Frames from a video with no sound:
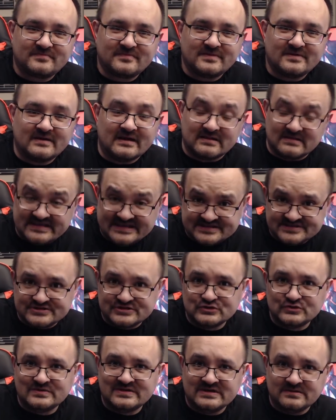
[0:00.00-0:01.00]
At least
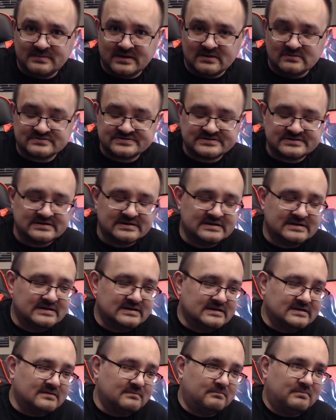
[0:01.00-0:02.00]
two emails.
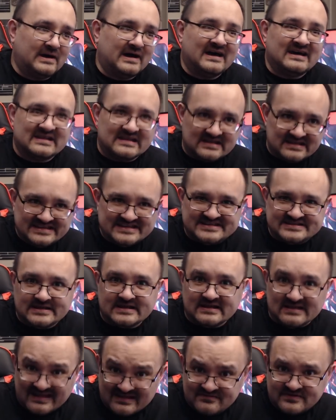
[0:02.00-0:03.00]
But at least
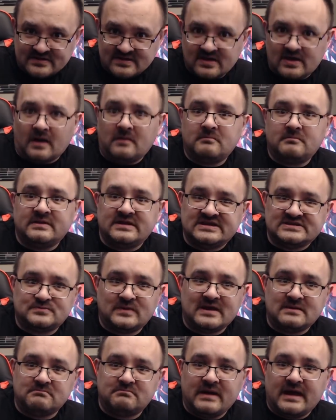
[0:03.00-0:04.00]
11 companies
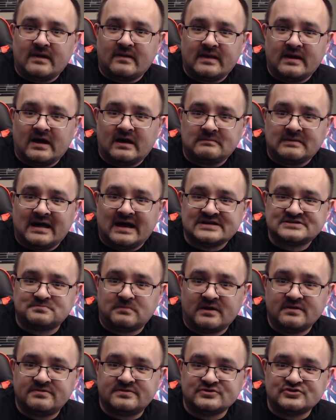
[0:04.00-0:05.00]
went belly up last
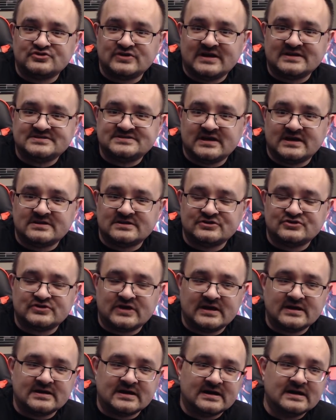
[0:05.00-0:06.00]
month in Shenzhen in
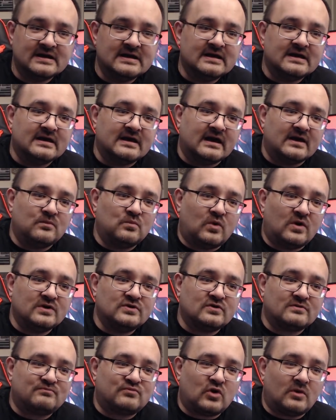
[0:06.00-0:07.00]
China. And what
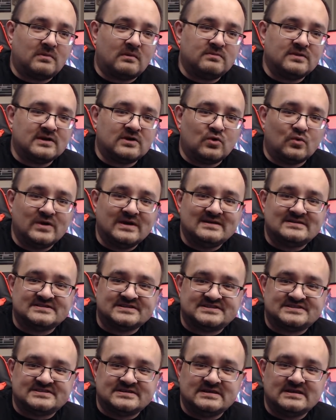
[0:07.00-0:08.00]
you're probably going to
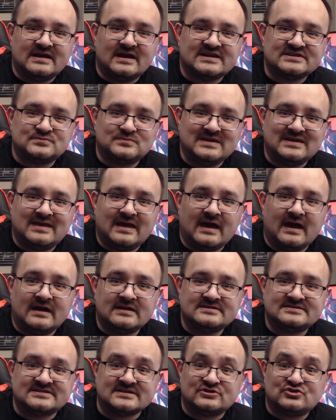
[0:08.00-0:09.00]
see as we get
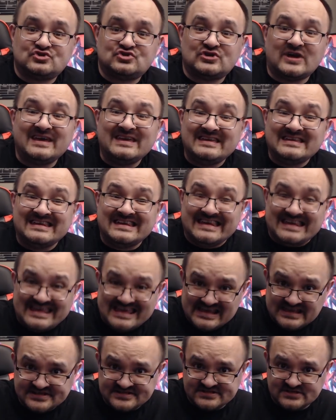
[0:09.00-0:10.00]
into
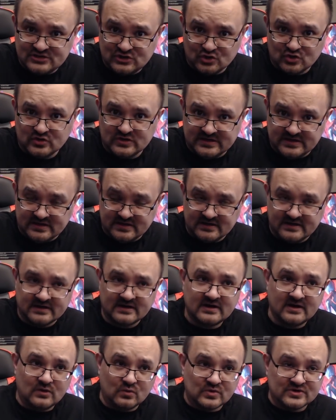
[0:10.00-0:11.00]
Chinese New Year,
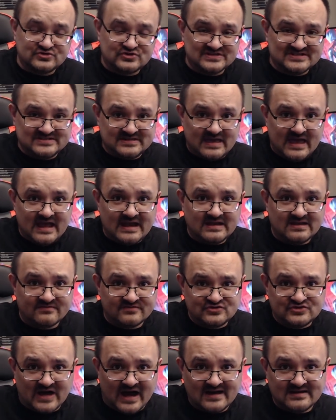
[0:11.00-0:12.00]
which is the end of
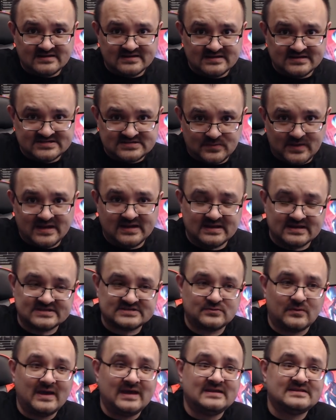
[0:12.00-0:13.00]
January
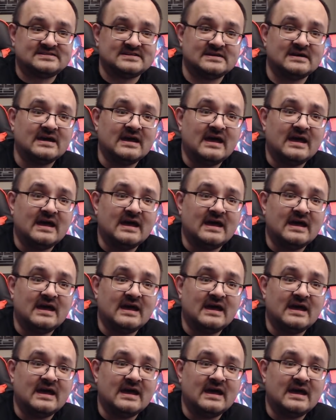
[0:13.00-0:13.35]
2020,